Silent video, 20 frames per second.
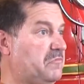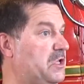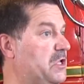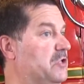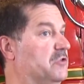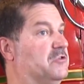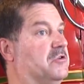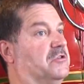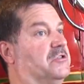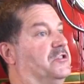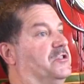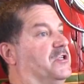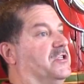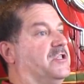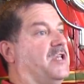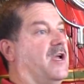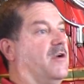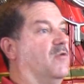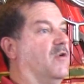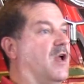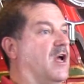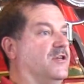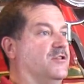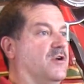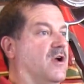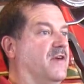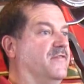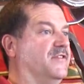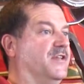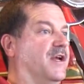This looks just like what I
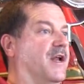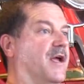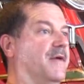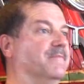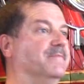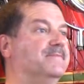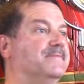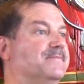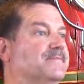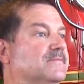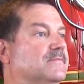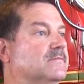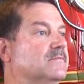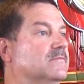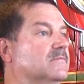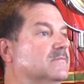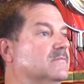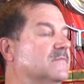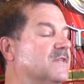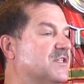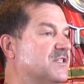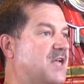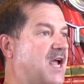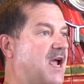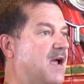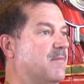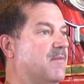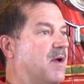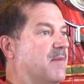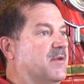drive today.
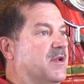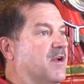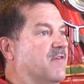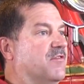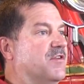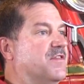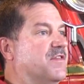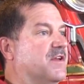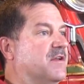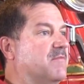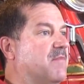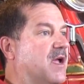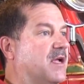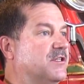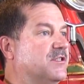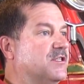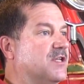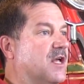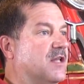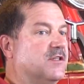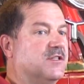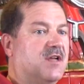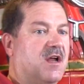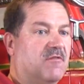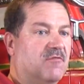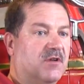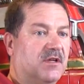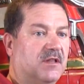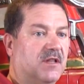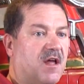I mean, everything makes sense.
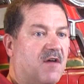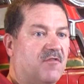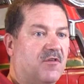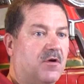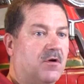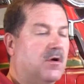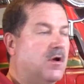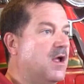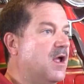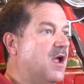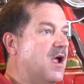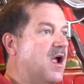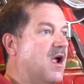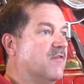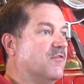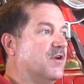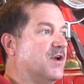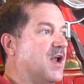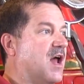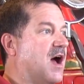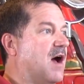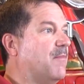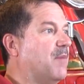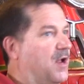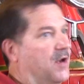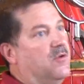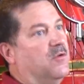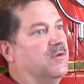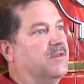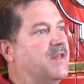Every lever, every knob,
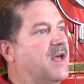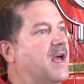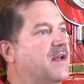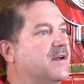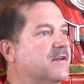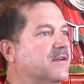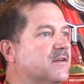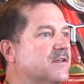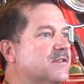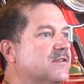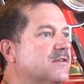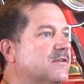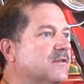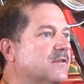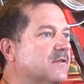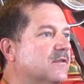I know what that does.